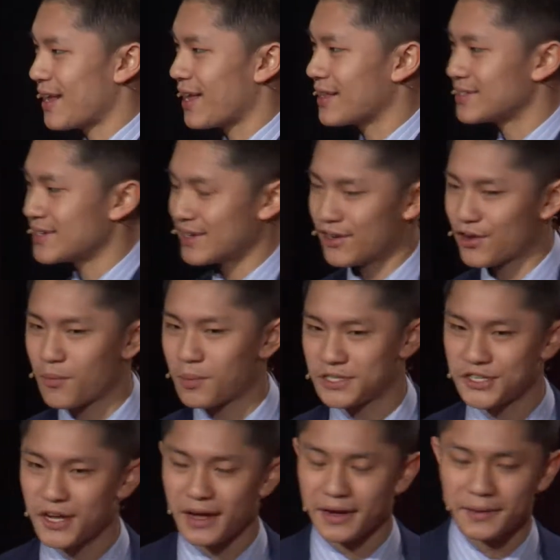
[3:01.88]
and taking home a
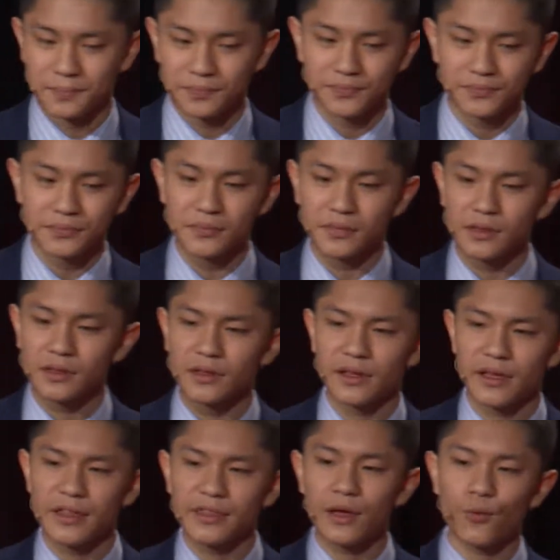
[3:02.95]
check.
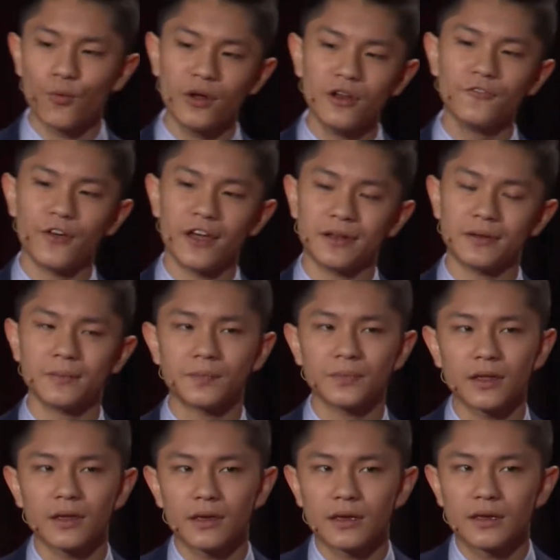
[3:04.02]
And that one event
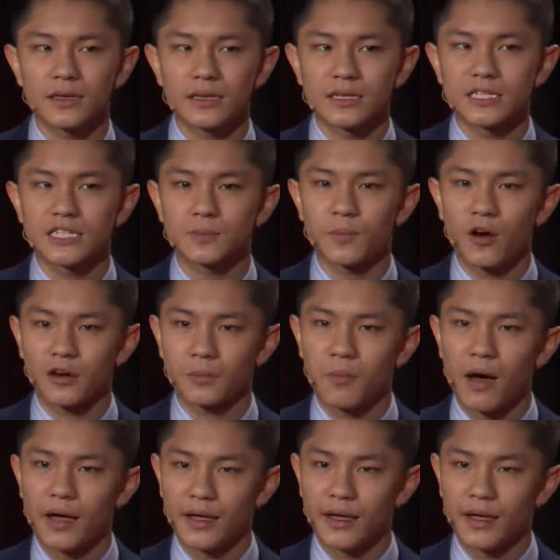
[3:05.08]
sparked my